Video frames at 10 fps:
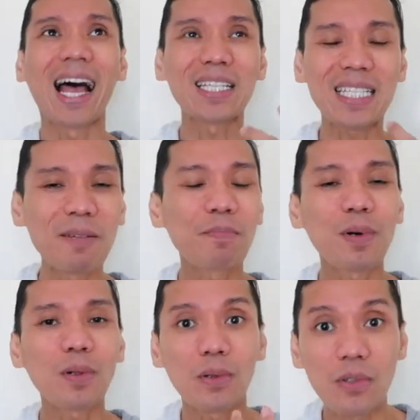A
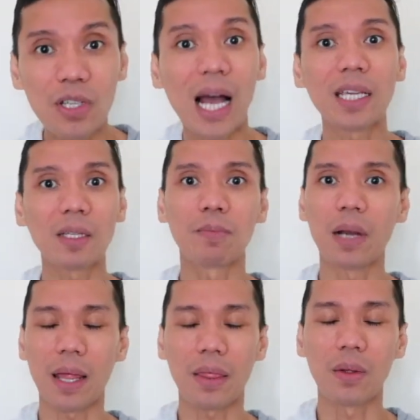simple Ujjayi
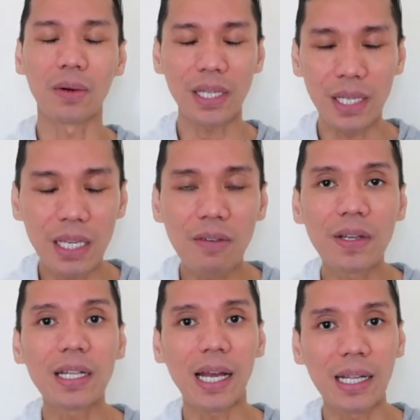breath or
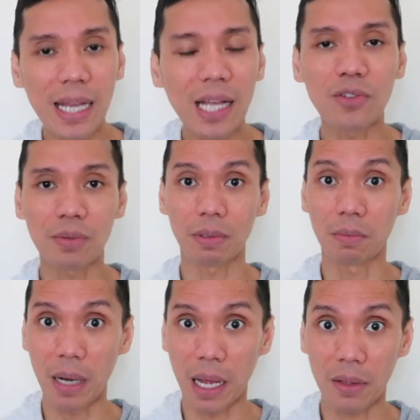even a natural
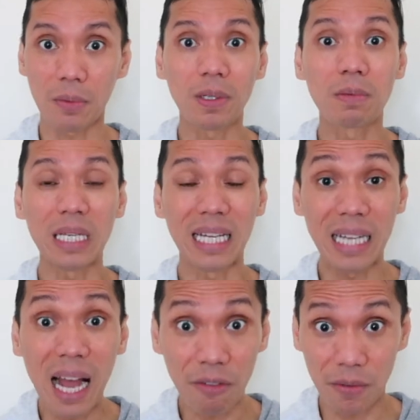breath would be
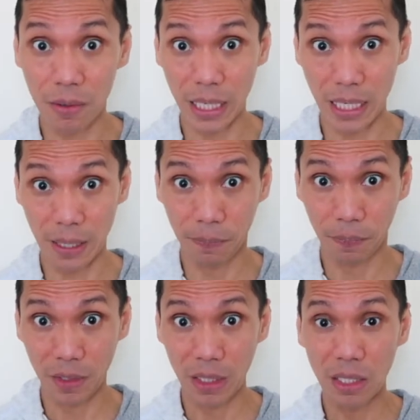enough already
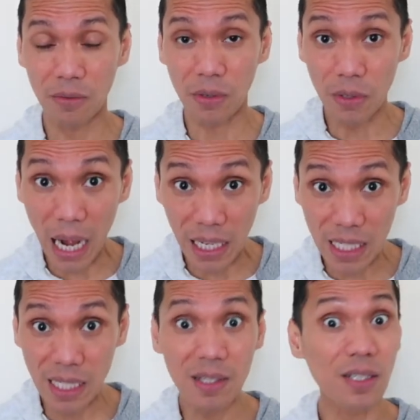for
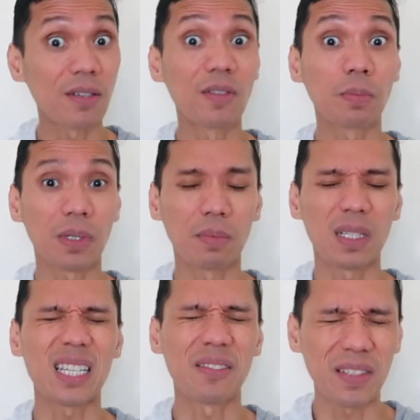us to serve the
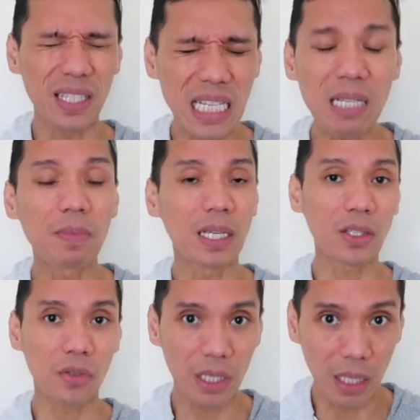purpose of deep
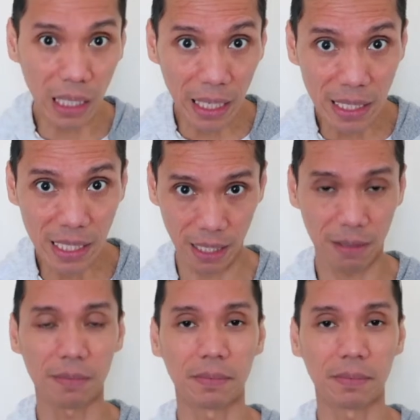internal cleansing.